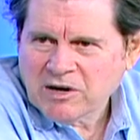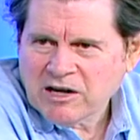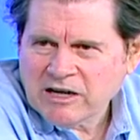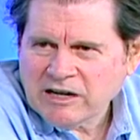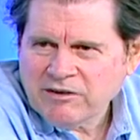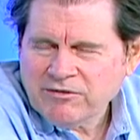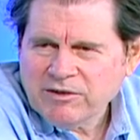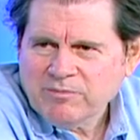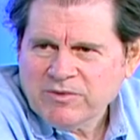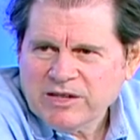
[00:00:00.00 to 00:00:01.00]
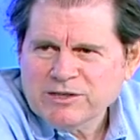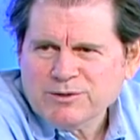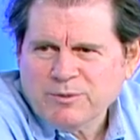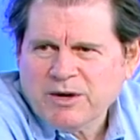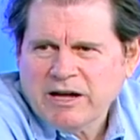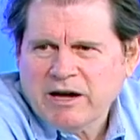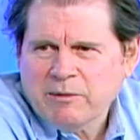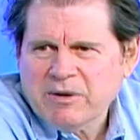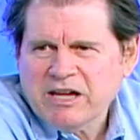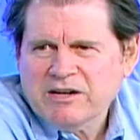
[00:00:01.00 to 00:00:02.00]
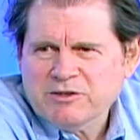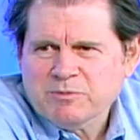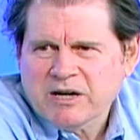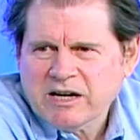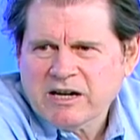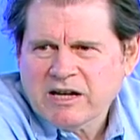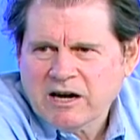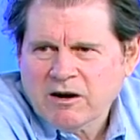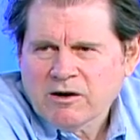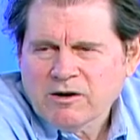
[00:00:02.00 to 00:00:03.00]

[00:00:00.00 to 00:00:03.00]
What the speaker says: life is the way I managed my cattle,